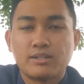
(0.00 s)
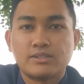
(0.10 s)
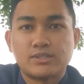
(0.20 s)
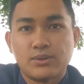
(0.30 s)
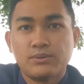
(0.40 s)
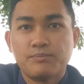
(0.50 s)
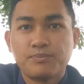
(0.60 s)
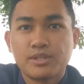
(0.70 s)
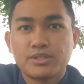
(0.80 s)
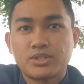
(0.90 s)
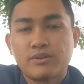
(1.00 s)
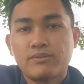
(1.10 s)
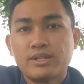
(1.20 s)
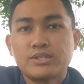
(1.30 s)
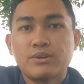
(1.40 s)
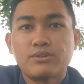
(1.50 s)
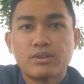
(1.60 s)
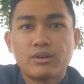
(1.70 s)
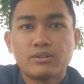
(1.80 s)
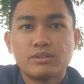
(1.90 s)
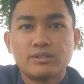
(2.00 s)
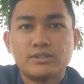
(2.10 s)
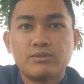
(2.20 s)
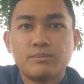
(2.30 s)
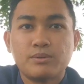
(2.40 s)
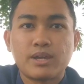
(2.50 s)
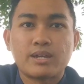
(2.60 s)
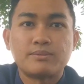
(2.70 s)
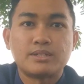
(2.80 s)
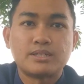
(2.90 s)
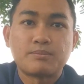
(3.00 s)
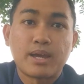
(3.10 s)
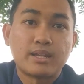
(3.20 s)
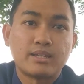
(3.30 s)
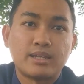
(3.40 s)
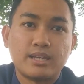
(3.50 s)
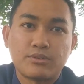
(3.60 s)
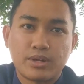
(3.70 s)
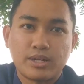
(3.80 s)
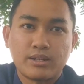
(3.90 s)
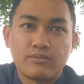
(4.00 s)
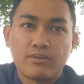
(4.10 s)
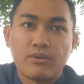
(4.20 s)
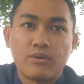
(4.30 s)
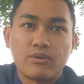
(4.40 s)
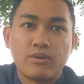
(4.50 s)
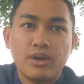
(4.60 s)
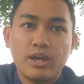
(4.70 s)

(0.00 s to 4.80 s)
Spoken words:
So, travelers who thought to rebook can just spend the e-credit for